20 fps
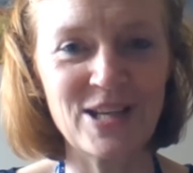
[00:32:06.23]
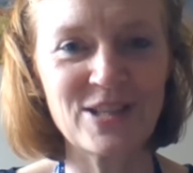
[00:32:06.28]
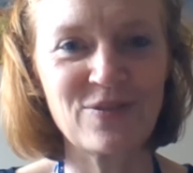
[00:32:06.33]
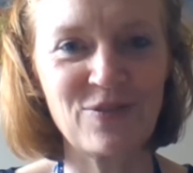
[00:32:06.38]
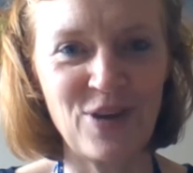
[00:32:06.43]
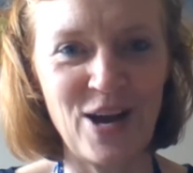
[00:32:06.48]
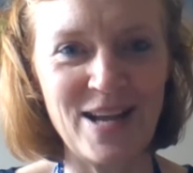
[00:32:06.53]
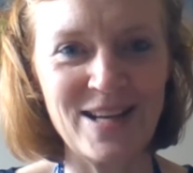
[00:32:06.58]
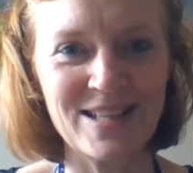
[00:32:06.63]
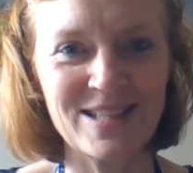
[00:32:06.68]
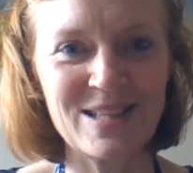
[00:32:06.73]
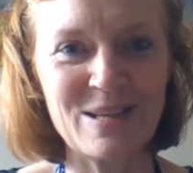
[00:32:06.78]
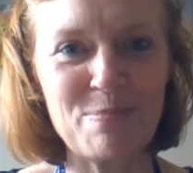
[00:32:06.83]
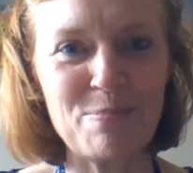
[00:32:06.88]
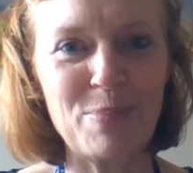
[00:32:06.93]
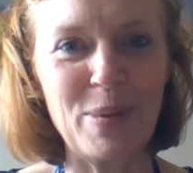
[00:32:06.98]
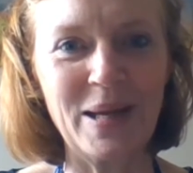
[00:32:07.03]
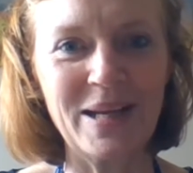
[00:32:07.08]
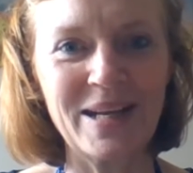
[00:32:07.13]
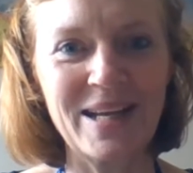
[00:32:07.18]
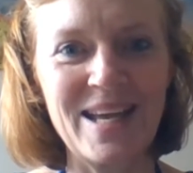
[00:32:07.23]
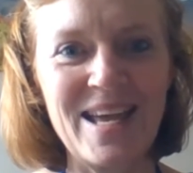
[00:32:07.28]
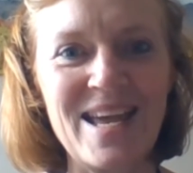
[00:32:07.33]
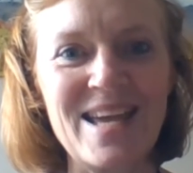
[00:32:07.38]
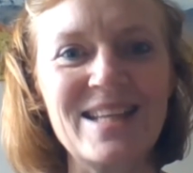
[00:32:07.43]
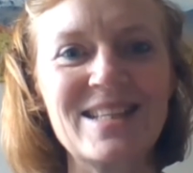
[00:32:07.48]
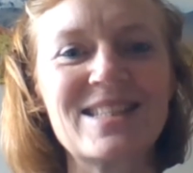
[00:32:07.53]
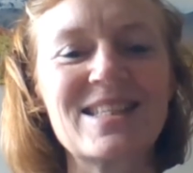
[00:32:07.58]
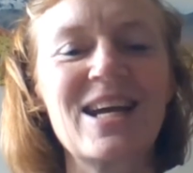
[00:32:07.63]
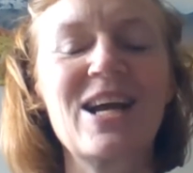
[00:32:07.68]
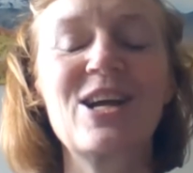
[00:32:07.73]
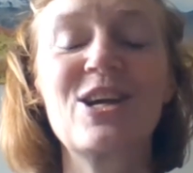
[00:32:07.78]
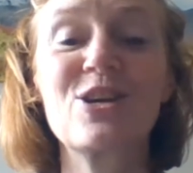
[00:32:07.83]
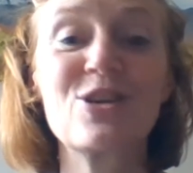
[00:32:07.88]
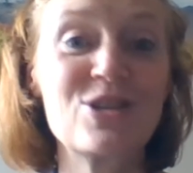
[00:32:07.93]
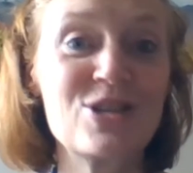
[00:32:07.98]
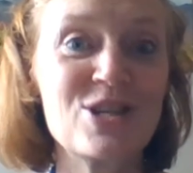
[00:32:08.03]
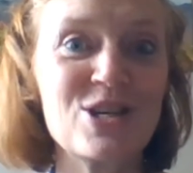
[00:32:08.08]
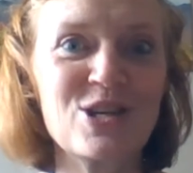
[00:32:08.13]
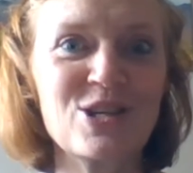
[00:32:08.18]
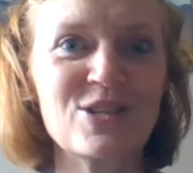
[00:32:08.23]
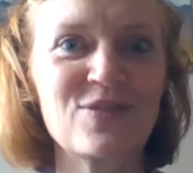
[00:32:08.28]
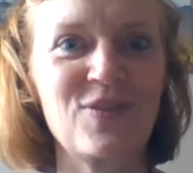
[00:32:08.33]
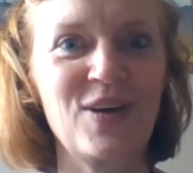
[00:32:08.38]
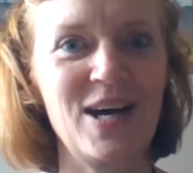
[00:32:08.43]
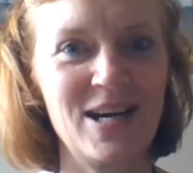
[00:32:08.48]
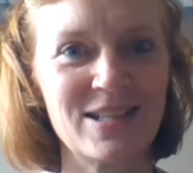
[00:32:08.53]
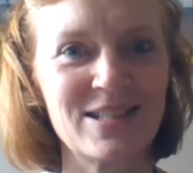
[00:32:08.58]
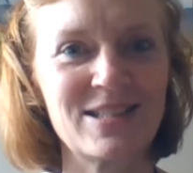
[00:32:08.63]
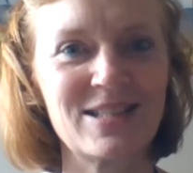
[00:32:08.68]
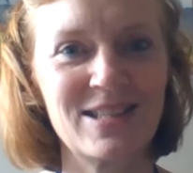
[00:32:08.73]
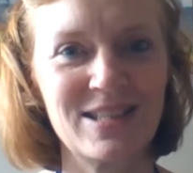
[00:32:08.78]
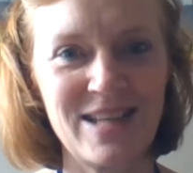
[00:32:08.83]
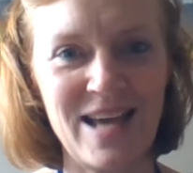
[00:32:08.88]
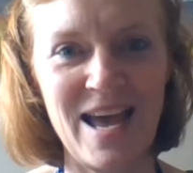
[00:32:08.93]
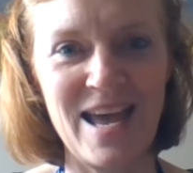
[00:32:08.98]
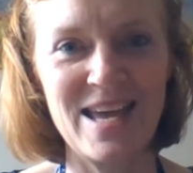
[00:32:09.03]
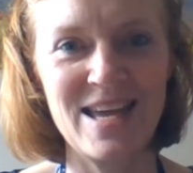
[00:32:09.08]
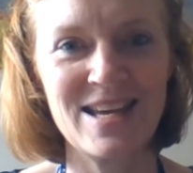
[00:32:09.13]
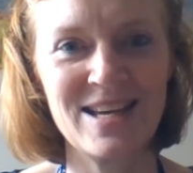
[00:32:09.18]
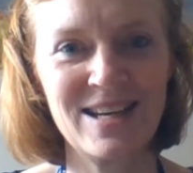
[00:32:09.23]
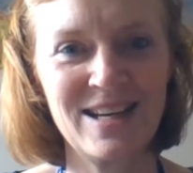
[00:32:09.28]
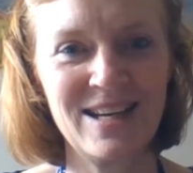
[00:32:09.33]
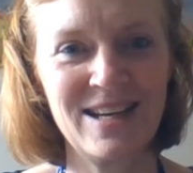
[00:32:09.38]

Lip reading: friends, but it's good news for us today.